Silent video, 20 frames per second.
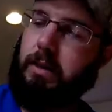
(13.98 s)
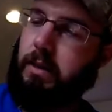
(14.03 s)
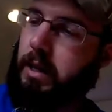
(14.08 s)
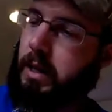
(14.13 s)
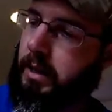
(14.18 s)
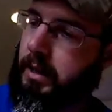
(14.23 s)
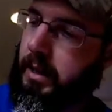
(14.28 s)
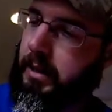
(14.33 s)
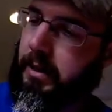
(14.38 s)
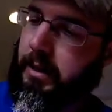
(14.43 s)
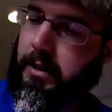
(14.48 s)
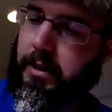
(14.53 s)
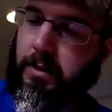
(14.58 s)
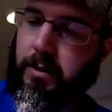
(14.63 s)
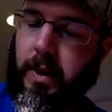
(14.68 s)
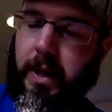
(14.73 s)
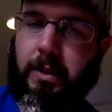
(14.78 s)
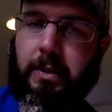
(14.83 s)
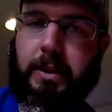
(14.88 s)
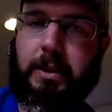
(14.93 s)
on there. This is
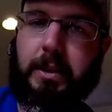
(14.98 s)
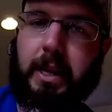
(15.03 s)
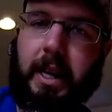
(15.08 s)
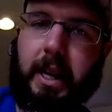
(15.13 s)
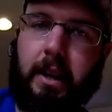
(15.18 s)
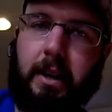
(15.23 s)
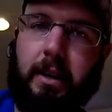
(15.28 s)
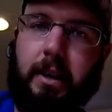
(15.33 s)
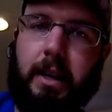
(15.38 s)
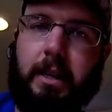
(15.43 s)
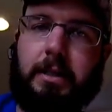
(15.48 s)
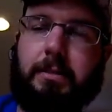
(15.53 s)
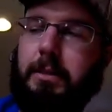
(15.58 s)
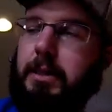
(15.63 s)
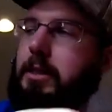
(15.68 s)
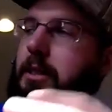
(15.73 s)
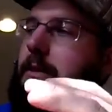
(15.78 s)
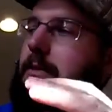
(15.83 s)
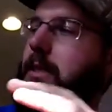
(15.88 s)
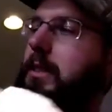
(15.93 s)
Wayne with Tri County
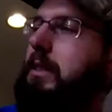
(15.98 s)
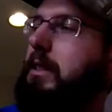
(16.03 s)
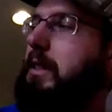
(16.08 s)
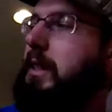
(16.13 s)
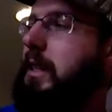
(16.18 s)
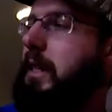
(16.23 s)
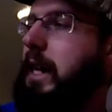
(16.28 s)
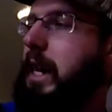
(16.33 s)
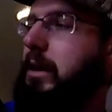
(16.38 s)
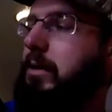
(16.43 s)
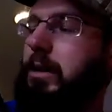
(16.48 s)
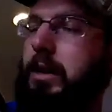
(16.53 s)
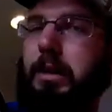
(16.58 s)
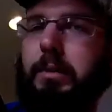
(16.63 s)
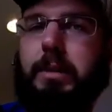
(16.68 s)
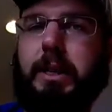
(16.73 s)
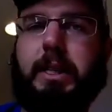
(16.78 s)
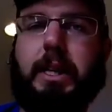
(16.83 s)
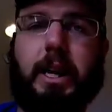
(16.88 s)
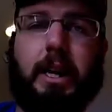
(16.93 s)
Locksmith Service, and today we're going
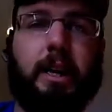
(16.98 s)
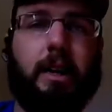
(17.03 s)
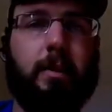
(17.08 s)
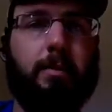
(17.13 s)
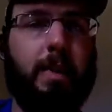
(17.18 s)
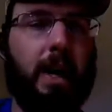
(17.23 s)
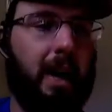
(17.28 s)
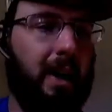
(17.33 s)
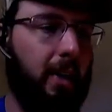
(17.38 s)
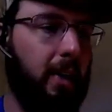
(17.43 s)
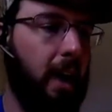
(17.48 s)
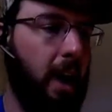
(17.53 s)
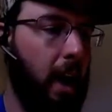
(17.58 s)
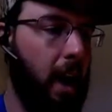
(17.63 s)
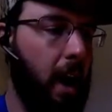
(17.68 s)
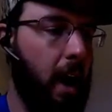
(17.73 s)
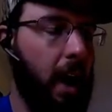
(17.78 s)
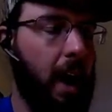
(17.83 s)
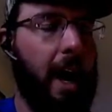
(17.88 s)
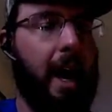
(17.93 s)
to be talking about
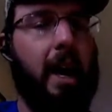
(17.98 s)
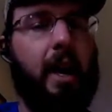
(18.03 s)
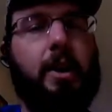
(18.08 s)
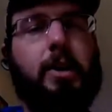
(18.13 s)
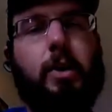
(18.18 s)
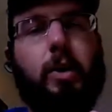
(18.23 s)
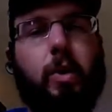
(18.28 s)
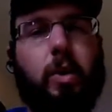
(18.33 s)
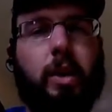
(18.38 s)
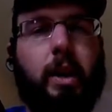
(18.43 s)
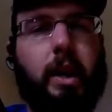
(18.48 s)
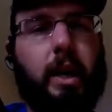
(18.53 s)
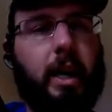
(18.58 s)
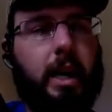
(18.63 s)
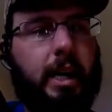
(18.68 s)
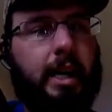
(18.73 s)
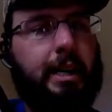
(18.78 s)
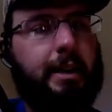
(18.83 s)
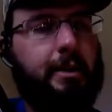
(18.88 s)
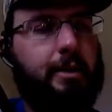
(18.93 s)
how to
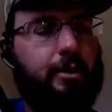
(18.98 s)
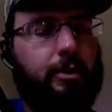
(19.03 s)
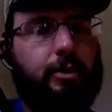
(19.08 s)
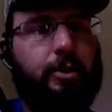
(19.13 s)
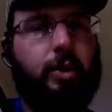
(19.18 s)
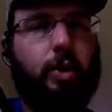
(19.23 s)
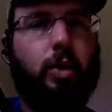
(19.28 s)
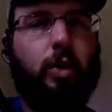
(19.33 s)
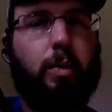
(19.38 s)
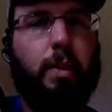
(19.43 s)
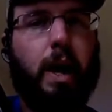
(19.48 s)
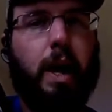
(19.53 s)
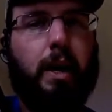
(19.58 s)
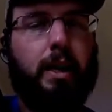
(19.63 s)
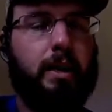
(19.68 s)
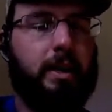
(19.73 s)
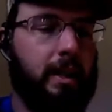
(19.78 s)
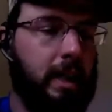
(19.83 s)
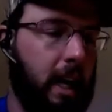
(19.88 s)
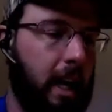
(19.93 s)
organize your
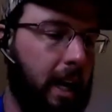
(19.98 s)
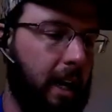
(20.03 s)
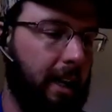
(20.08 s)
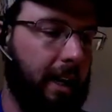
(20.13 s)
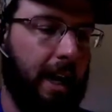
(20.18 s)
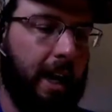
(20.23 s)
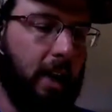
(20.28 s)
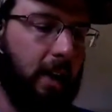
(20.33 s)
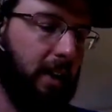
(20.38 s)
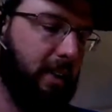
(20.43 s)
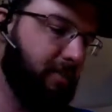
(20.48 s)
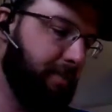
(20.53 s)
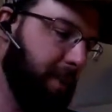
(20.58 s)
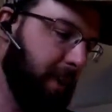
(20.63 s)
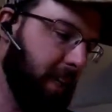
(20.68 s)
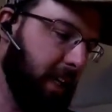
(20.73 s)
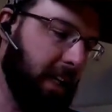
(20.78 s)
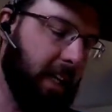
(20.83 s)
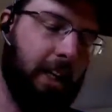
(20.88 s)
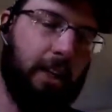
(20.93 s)
toolbox. Now, I've
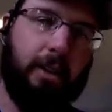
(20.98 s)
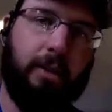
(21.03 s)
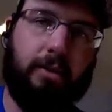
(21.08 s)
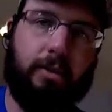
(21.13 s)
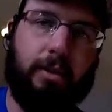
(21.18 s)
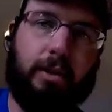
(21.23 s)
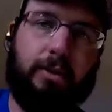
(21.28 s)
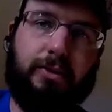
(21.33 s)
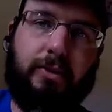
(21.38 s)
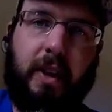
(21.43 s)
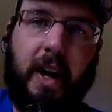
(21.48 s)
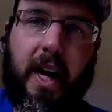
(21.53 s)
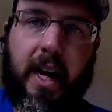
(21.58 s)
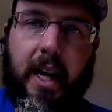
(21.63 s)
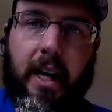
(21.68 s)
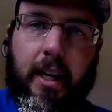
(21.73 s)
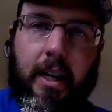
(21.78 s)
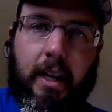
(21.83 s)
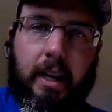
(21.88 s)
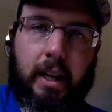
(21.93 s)
been a huge
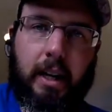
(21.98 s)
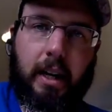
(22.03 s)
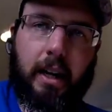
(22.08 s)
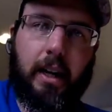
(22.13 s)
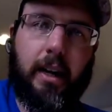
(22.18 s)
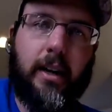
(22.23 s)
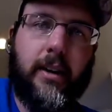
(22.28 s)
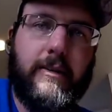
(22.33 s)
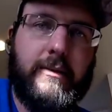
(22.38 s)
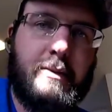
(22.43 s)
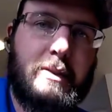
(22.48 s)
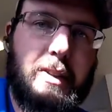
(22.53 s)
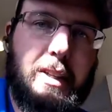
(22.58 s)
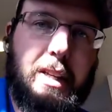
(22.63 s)
fan of